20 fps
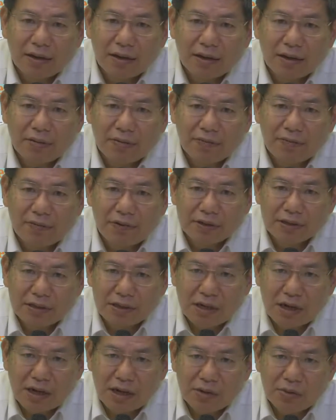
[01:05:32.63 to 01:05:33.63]
first
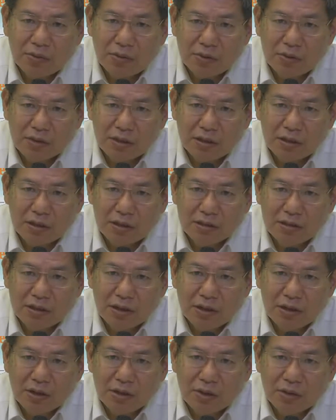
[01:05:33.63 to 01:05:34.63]
line workers
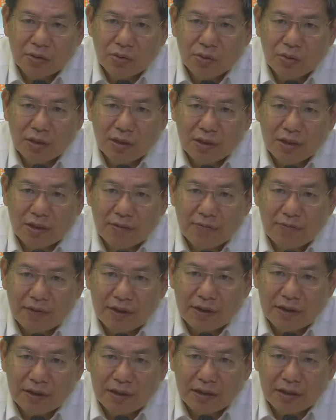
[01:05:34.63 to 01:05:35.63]
who are
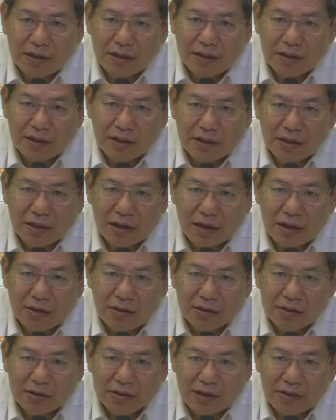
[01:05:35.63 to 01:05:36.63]
defending our
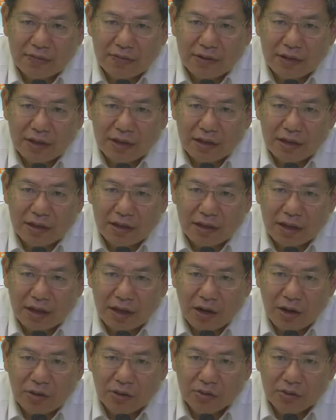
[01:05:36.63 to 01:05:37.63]
safety and
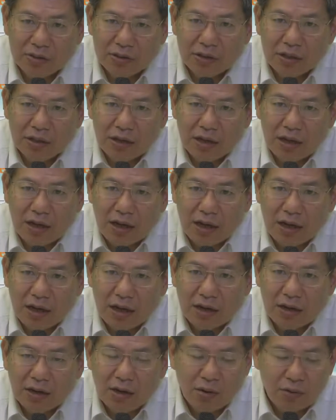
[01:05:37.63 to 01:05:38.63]
health.
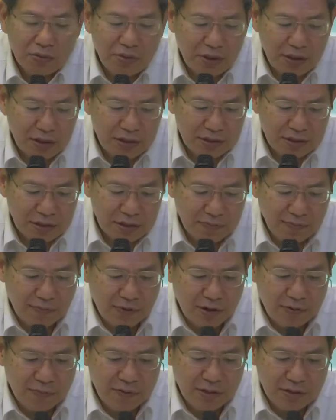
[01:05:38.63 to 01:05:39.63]
And all this
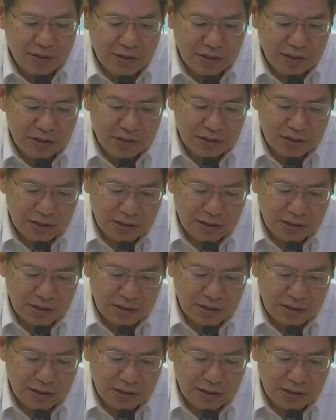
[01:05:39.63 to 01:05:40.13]
involved in this